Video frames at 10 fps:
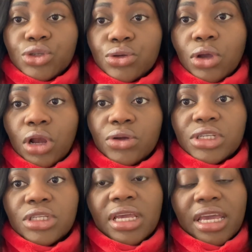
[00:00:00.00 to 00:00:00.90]

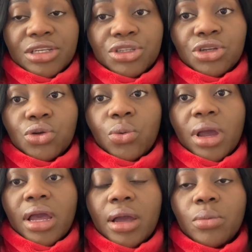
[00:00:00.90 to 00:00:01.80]
Clothing. In case you don't know
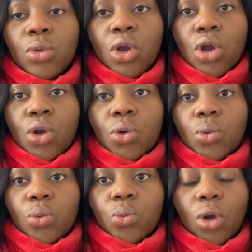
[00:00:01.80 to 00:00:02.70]
where
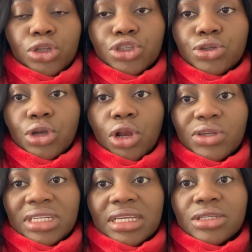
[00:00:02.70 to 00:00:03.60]
what Tu
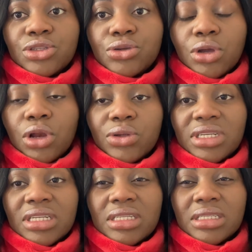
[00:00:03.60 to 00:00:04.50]
Clothing is. Tu
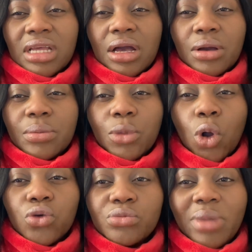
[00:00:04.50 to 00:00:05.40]
Clothing is
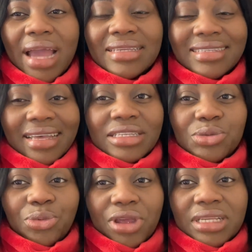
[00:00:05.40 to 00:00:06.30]
owned by
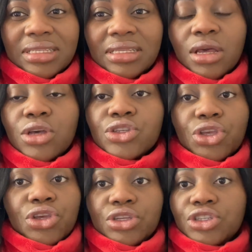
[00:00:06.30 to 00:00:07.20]
Sainsbury's, so
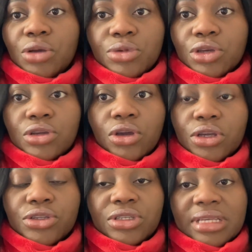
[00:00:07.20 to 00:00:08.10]
you can go
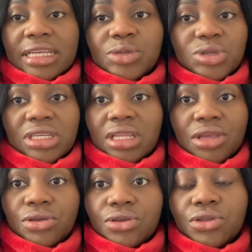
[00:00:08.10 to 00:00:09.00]
into Sainsbury's and then
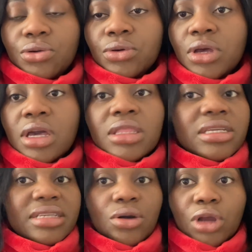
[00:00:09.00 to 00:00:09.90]
you know they
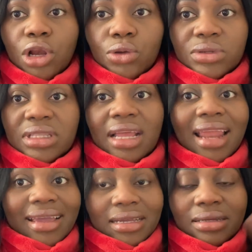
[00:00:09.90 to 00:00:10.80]
sell clothes there
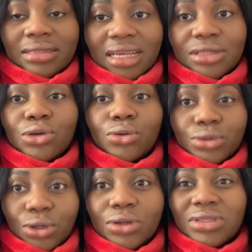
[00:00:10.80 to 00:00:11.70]
like Tesco
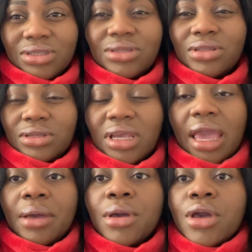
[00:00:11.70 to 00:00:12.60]
does.
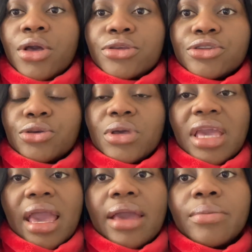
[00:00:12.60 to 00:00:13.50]
Yeah, so
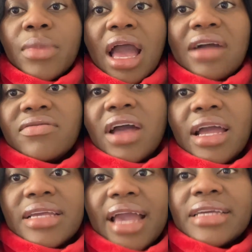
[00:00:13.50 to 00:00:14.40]
yeah,
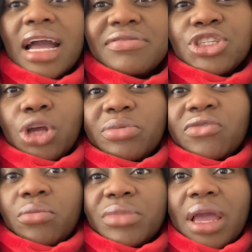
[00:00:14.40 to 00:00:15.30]
I've shopped
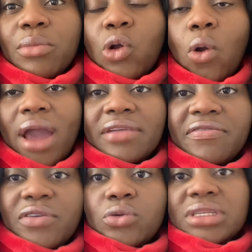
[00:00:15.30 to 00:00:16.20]
from them quite a
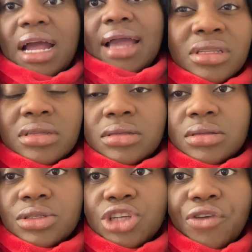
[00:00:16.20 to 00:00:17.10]
few times
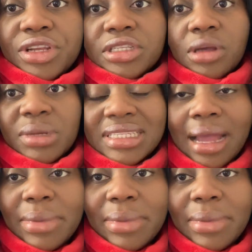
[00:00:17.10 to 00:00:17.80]
during summertime.